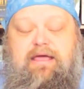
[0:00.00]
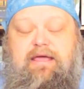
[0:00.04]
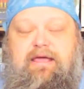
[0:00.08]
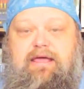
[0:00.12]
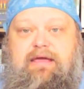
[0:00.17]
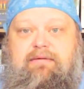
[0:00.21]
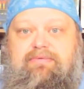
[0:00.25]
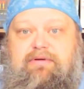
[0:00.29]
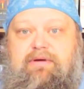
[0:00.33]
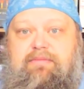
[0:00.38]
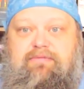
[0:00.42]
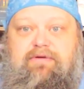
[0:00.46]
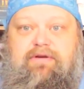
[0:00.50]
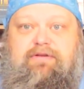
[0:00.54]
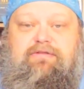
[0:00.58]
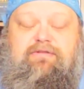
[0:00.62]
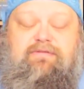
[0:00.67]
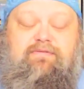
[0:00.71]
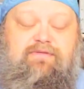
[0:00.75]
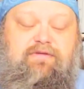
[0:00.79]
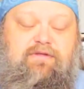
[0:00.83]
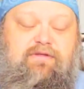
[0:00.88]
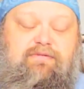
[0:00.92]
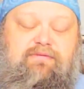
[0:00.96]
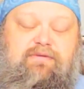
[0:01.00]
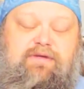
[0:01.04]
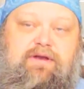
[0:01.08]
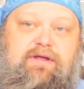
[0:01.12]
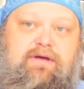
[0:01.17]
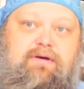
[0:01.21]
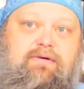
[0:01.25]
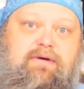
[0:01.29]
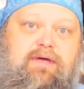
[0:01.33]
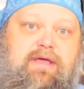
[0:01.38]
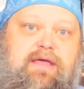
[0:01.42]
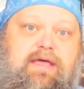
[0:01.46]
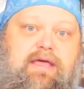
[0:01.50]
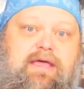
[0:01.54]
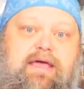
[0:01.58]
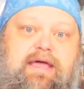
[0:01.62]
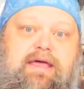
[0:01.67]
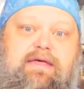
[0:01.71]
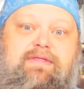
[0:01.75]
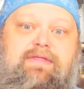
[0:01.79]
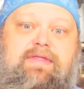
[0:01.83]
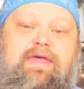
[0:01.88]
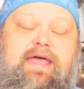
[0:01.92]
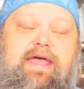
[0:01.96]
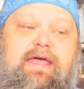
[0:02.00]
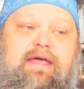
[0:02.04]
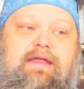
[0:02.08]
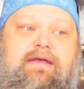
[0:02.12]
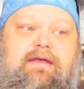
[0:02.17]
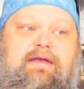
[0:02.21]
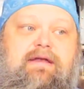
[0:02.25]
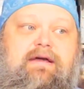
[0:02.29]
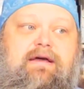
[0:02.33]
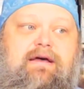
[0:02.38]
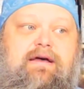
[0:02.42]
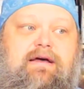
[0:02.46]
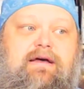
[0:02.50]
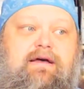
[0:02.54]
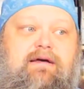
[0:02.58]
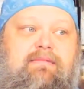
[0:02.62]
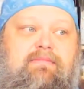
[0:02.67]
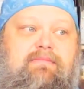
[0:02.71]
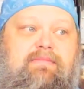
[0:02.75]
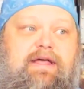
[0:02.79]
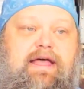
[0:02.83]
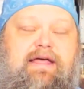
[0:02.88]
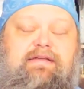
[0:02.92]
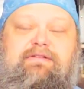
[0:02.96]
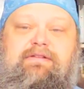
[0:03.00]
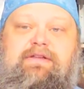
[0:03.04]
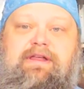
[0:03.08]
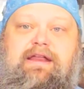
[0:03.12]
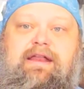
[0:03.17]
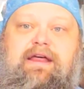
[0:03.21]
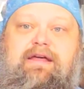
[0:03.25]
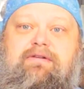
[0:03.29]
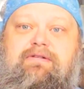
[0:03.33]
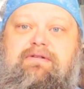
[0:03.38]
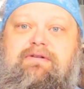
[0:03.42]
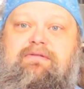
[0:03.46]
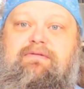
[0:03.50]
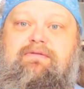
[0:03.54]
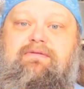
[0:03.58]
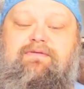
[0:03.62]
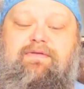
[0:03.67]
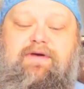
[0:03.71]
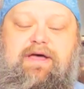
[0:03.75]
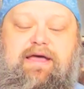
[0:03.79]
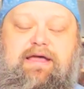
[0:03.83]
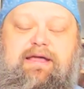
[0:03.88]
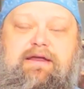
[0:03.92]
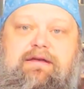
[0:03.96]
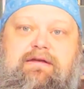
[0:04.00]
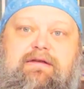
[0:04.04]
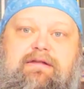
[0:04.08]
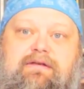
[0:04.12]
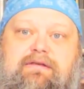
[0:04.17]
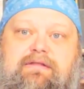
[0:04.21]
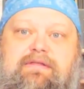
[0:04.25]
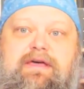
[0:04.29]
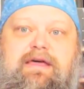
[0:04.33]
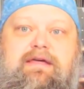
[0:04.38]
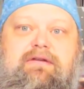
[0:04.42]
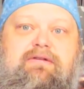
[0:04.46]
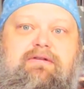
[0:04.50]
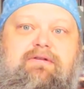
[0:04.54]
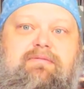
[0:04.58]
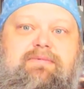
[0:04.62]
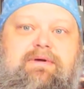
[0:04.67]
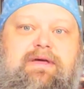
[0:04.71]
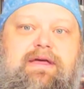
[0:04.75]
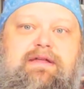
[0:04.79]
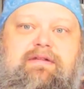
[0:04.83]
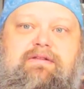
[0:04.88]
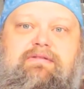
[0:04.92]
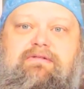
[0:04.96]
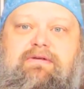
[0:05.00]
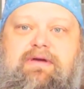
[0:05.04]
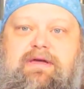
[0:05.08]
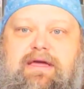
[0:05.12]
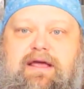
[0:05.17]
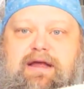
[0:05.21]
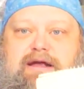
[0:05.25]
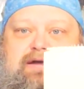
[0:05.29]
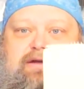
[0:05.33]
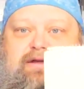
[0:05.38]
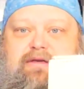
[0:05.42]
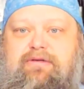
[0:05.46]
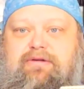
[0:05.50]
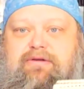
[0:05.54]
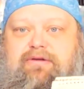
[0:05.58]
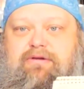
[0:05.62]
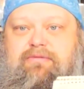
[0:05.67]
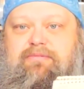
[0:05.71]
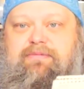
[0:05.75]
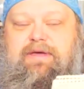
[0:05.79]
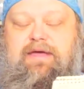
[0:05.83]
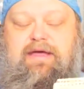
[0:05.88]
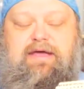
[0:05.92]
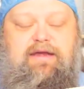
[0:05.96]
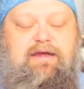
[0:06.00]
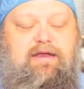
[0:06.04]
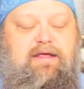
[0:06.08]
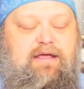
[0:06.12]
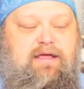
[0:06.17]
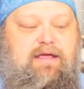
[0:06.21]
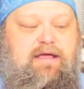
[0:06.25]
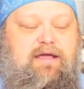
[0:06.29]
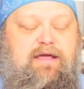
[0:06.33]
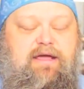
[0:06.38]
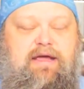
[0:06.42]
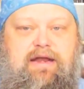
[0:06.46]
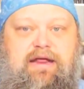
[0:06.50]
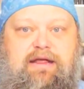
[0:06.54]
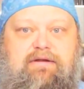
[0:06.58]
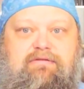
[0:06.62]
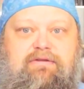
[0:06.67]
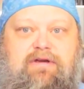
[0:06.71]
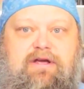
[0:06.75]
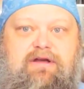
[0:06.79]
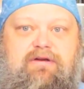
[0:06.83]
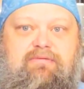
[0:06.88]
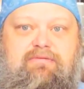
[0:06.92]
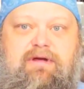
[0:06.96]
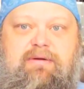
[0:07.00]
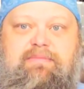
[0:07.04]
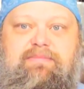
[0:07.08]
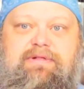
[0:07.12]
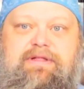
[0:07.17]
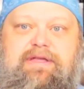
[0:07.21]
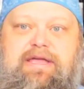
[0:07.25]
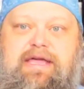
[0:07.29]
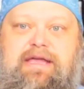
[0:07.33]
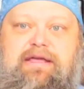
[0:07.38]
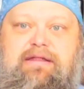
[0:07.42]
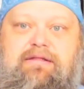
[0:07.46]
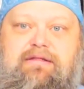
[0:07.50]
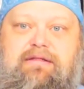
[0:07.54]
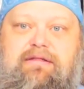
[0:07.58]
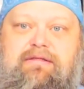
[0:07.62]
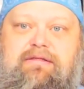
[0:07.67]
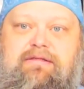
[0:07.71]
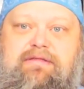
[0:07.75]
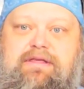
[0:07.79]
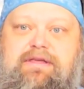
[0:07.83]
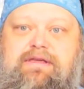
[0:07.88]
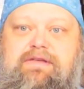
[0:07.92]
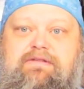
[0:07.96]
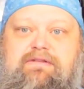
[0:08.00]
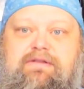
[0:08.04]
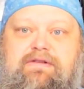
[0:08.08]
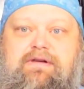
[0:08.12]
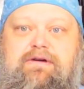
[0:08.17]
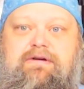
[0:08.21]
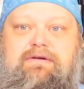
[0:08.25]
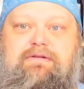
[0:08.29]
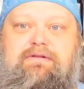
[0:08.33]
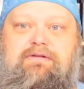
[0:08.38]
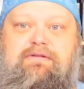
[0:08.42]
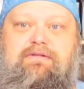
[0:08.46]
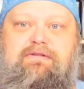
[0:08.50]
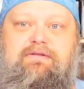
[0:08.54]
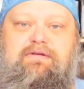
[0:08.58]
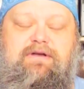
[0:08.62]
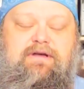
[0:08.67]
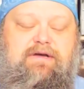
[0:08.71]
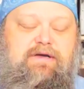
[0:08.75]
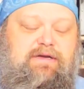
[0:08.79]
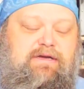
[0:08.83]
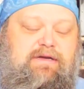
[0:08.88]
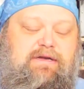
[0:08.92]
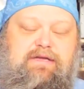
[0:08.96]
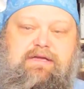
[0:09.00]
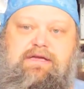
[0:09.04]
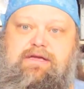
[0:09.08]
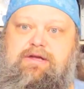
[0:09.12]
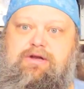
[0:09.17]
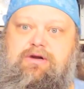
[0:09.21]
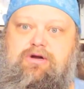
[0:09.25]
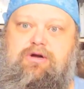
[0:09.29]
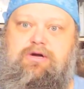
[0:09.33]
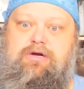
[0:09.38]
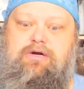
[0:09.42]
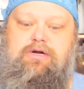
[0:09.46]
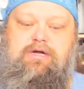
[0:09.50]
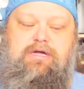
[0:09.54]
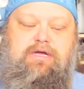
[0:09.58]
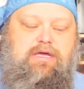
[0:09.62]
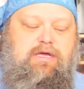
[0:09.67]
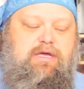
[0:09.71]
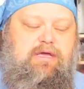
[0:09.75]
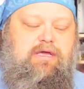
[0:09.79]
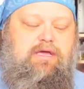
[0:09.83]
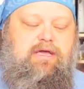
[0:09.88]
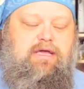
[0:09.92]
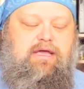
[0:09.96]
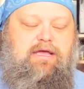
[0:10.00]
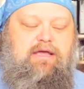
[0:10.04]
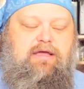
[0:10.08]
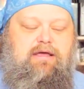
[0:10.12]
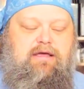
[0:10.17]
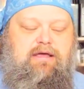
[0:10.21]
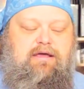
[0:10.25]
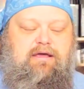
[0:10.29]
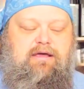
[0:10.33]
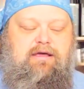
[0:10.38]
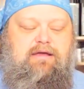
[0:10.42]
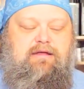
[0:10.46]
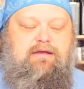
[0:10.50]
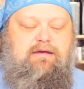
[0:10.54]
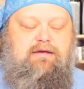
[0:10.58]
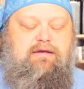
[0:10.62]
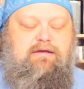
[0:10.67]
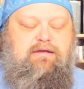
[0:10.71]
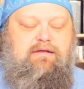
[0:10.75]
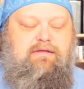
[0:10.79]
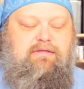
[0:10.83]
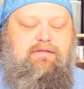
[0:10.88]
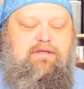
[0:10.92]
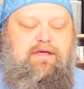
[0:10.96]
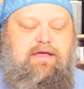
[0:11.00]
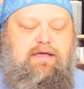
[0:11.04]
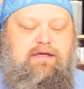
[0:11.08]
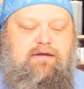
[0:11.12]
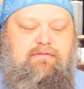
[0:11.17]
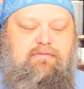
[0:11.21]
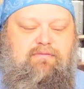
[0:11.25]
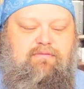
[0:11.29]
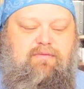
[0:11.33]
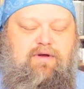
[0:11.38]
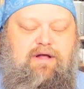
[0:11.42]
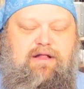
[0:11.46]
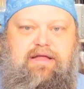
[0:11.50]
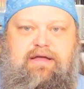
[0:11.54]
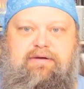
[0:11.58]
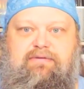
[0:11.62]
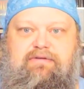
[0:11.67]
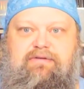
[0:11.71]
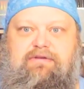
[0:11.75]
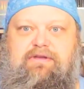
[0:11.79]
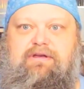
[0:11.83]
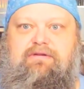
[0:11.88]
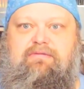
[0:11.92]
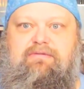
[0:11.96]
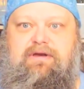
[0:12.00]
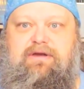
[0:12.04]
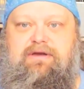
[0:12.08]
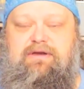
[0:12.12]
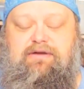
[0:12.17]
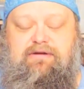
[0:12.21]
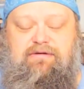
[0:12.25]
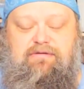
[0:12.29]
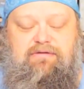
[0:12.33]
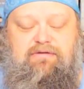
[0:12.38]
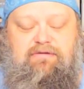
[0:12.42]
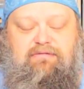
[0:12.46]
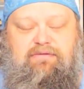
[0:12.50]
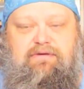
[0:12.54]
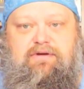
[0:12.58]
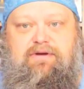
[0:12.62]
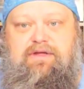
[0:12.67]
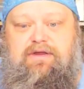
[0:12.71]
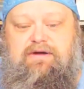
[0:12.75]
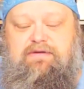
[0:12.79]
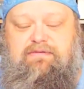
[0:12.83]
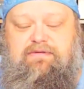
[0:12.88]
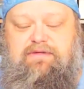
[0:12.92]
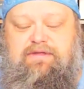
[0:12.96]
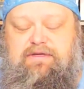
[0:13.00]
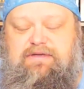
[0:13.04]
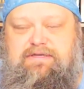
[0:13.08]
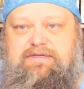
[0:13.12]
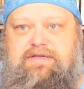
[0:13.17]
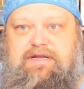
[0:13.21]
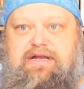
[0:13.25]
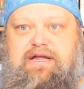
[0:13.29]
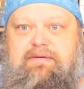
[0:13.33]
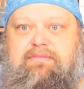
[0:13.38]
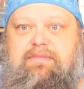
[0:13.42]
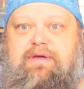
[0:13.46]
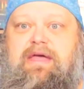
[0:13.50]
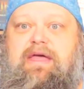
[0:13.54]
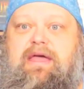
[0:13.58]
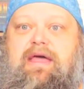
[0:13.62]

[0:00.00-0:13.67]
in preparation for this video, and then last night I couldn't find that notepad, so I got another notepad and I tried to replicate these notes on here. And then while I was getting ready to do this video and get everything set up,